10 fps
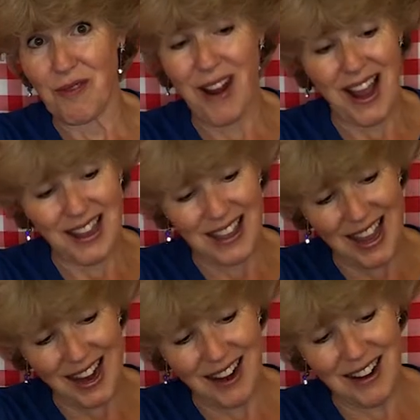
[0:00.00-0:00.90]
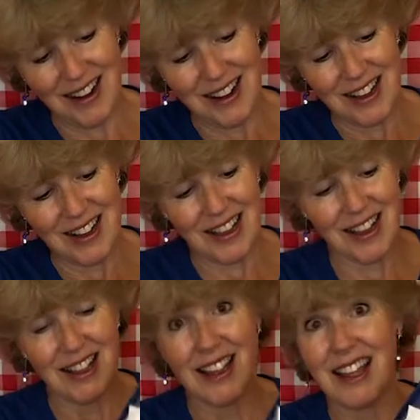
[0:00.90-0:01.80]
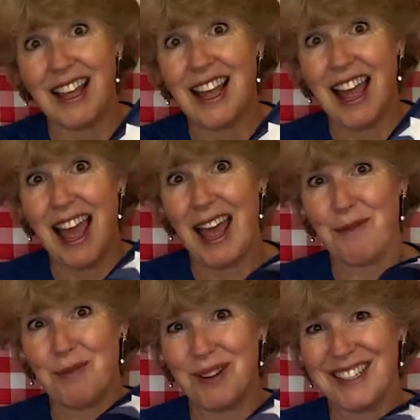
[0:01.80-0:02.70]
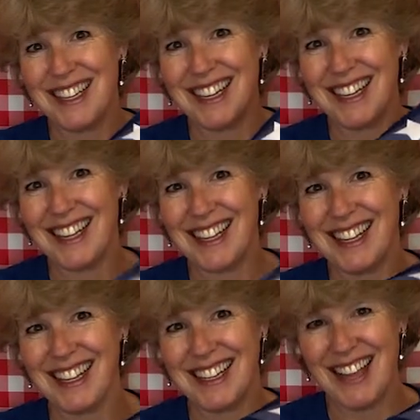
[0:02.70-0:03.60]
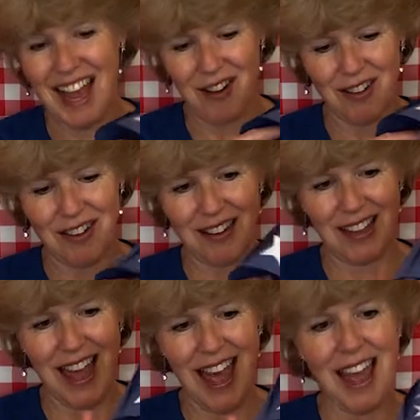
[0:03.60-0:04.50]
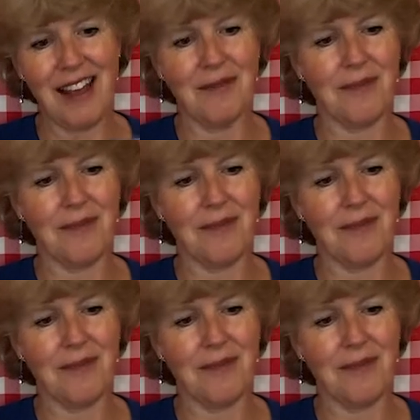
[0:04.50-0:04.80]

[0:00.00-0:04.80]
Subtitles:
right there and push it down, okay?